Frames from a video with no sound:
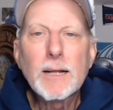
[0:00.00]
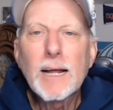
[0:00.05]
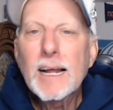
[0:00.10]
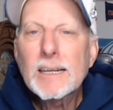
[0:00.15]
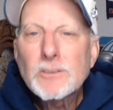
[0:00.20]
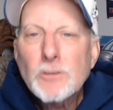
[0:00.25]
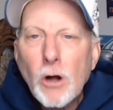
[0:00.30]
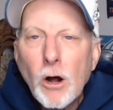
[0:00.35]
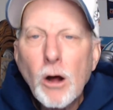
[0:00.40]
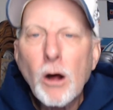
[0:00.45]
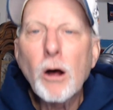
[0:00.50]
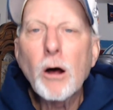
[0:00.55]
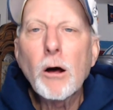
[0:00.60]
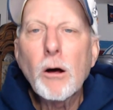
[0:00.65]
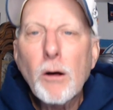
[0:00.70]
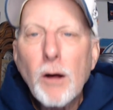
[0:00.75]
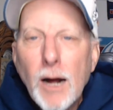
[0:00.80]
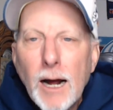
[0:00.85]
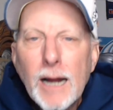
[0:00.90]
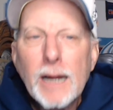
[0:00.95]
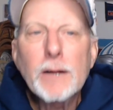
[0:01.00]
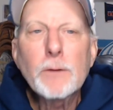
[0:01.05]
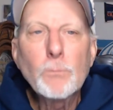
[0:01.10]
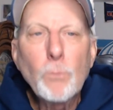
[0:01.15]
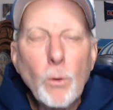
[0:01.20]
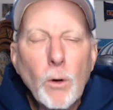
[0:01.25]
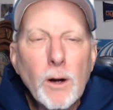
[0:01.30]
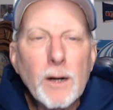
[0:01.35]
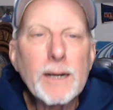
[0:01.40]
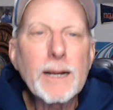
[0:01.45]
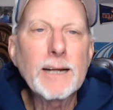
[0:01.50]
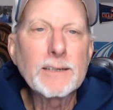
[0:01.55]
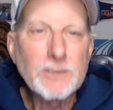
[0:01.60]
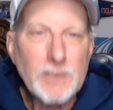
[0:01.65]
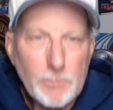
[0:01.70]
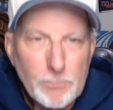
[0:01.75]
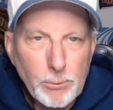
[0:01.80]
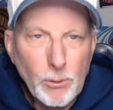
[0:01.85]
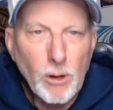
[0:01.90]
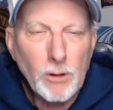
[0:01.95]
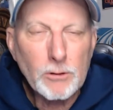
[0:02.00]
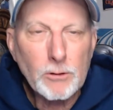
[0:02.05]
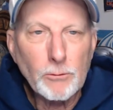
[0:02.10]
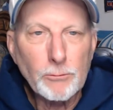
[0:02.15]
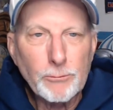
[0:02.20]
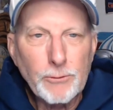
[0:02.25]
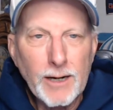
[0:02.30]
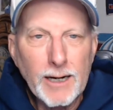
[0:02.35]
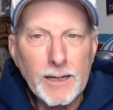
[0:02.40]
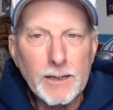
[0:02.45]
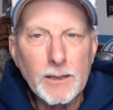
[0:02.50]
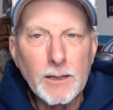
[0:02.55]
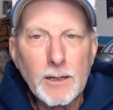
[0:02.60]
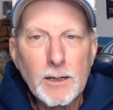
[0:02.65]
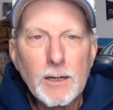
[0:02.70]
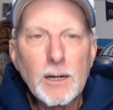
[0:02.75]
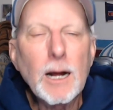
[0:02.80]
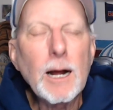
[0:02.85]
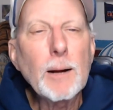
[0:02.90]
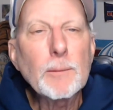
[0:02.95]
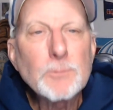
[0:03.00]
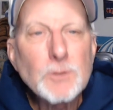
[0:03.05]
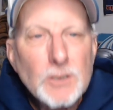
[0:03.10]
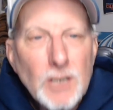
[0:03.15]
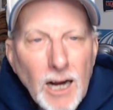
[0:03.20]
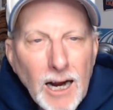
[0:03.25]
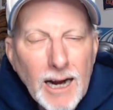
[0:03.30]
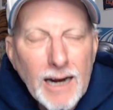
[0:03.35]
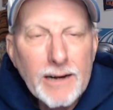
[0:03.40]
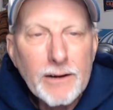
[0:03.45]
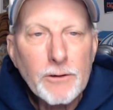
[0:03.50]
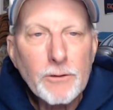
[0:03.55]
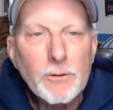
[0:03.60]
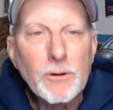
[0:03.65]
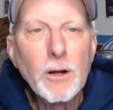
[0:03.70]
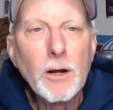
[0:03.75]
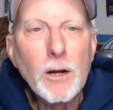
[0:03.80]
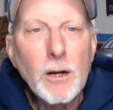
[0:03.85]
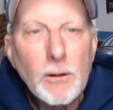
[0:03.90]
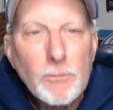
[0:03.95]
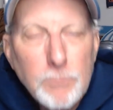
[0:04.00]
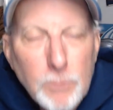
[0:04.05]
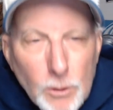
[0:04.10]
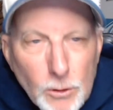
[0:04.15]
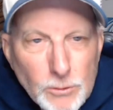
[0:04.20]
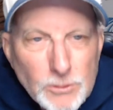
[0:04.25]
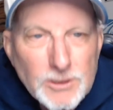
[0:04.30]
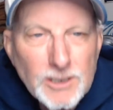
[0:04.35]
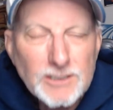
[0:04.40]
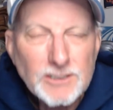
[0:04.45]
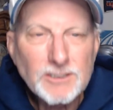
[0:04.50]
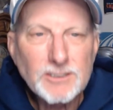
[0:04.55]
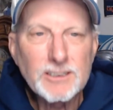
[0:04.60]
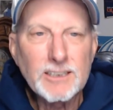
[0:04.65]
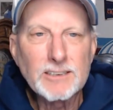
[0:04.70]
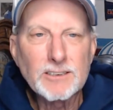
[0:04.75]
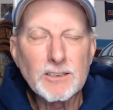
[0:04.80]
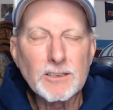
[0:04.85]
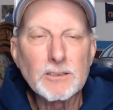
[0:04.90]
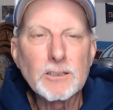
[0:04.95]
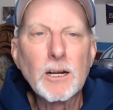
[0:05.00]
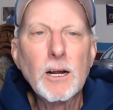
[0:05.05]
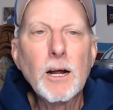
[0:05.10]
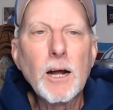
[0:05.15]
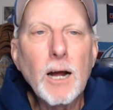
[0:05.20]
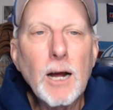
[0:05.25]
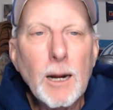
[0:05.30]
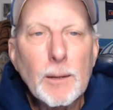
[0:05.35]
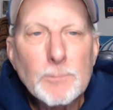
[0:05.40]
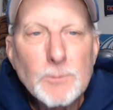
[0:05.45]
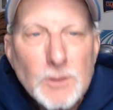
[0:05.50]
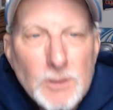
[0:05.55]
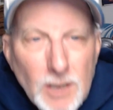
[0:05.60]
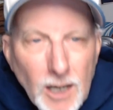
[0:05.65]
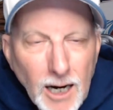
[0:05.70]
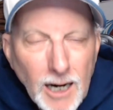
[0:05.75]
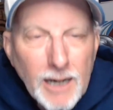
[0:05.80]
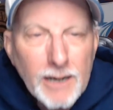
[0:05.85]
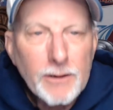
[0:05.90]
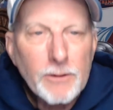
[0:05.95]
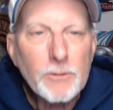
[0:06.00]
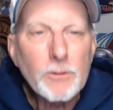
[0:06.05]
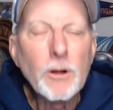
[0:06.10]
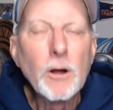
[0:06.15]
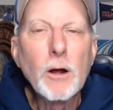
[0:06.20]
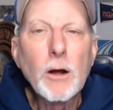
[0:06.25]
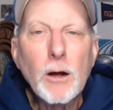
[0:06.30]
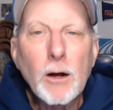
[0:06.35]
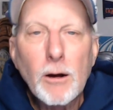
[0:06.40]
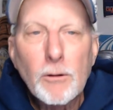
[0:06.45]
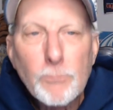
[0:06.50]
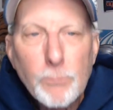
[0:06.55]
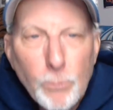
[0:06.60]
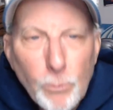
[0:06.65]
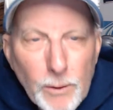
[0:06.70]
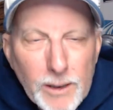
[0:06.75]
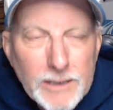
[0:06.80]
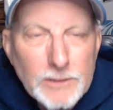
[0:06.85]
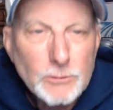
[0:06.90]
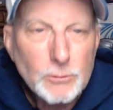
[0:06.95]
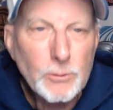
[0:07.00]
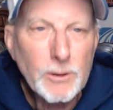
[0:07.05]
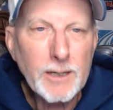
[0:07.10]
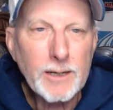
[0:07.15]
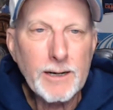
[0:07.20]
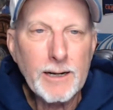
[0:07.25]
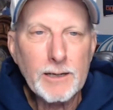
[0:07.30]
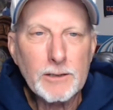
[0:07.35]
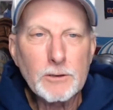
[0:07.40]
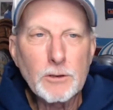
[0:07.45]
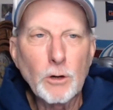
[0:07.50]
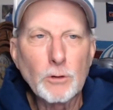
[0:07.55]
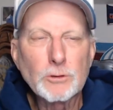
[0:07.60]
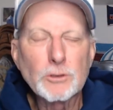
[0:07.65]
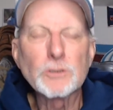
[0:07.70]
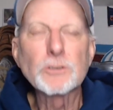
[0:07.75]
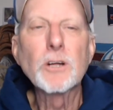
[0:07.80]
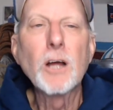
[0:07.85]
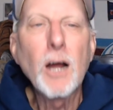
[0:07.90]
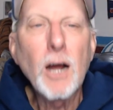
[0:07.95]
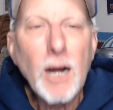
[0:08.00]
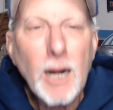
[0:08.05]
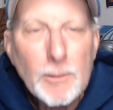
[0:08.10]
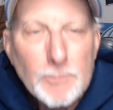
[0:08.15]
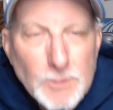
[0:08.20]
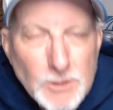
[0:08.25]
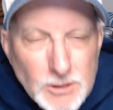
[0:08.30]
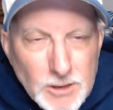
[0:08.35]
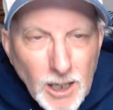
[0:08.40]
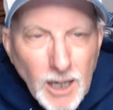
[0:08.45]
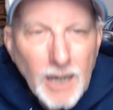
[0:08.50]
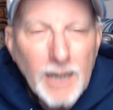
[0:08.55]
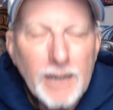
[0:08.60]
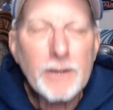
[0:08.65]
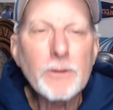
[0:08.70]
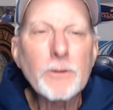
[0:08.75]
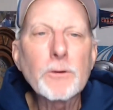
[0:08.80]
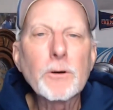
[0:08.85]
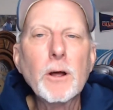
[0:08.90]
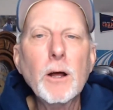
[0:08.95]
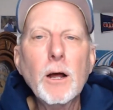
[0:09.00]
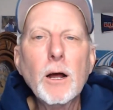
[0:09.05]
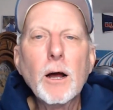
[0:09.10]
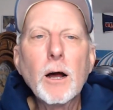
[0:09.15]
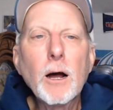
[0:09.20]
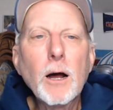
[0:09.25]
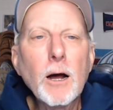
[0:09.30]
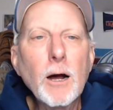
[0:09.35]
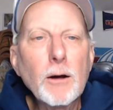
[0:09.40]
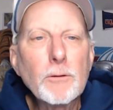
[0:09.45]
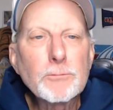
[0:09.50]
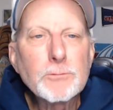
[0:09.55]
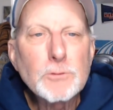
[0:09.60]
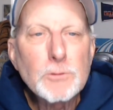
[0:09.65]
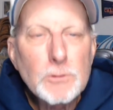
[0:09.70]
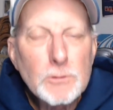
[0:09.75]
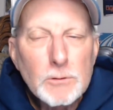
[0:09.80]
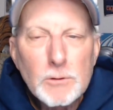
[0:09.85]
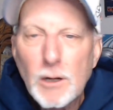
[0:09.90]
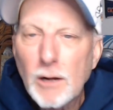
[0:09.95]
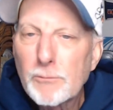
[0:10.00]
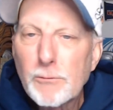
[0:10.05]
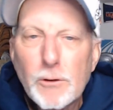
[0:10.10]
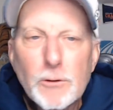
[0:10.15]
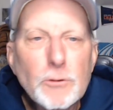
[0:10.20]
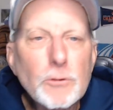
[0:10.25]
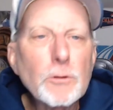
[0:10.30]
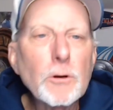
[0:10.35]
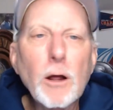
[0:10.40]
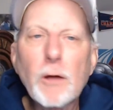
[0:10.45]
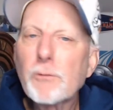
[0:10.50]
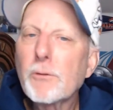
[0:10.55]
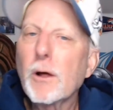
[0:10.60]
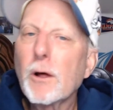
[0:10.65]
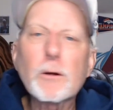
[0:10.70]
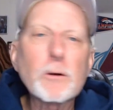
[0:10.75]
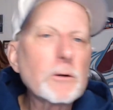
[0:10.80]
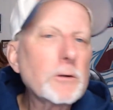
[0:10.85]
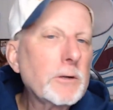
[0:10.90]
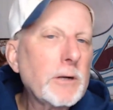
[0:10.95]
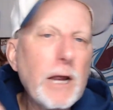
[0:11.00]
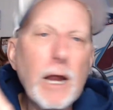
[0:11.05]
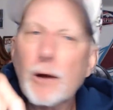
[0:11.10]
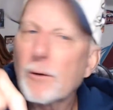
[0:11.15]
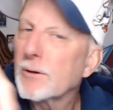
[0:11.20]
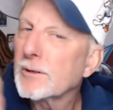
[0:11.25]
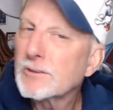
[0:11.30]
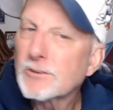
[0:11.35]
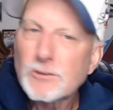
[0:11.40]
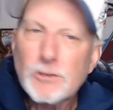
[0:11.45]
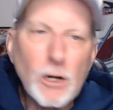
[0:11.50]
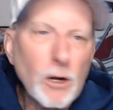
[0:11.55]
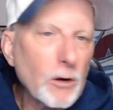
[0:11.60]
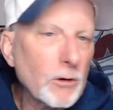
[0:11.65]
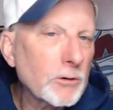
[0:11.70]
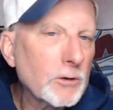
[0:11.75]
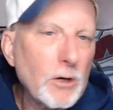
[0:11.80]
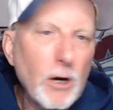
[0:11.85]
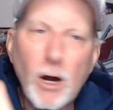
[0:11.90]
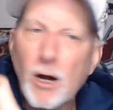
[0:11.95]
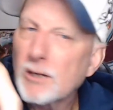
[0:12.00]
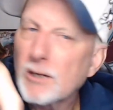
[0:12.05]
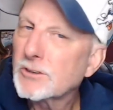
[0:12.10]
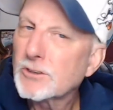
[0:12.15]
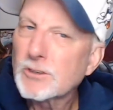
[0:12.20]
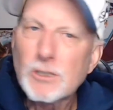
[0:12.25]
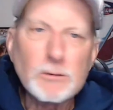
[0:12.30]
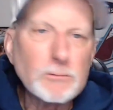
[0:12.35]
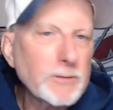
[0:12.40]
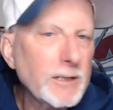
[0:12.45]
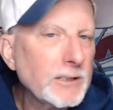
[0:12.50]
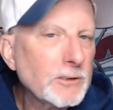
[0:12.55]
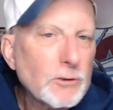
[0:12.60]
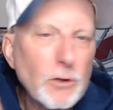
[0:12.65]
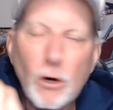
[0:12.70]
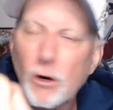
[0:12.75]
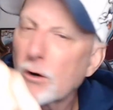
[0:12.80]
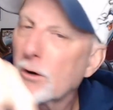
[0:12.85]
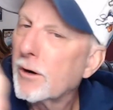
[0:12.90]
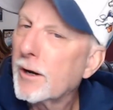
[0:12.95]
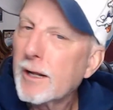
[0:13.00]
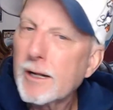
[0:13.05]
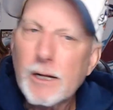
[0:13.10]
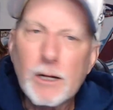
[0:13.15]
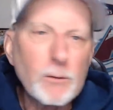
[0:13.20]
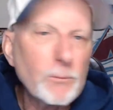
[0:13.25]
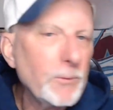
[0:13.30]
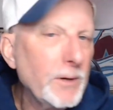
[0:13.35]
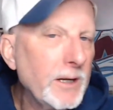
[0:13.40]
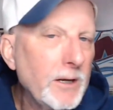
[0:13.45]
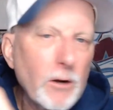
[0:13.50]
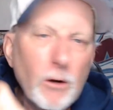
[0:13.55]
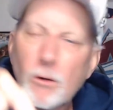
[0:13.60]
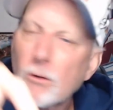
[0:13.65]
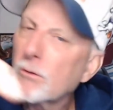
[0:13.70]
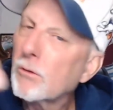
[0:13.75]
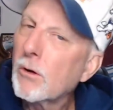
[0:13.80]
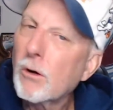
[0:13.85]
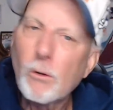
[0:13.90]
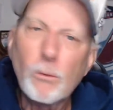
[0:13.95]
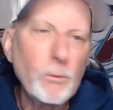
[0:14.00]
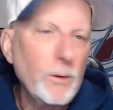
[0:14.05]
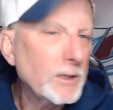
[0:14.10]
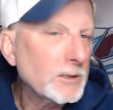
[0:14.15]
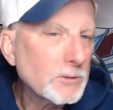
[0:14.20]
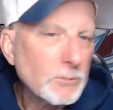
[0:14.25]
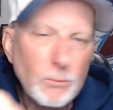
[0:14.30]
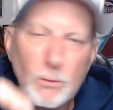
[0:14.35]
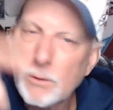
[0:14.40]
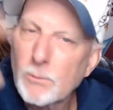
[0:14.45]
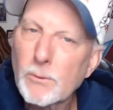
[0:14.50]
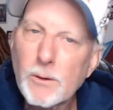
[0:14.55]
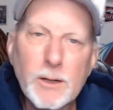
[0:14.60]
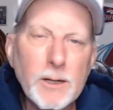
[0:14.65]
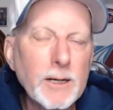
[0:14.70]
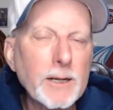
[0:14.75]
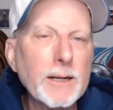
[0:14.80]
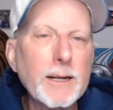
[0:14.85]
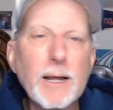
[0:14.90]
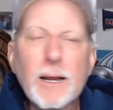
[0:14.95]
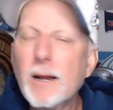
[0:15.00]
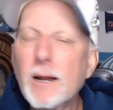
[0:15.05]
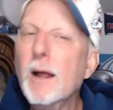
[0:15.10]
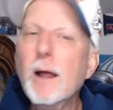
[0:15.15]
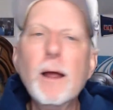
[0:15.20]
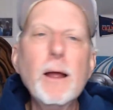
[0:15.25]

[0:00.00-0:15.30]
That's all I want as a Bronco fan. I'm tired of losing seasons. I'm tired of retread head coaches. I'm tired of the carousel constantly turning and we don't know which one we're going to get.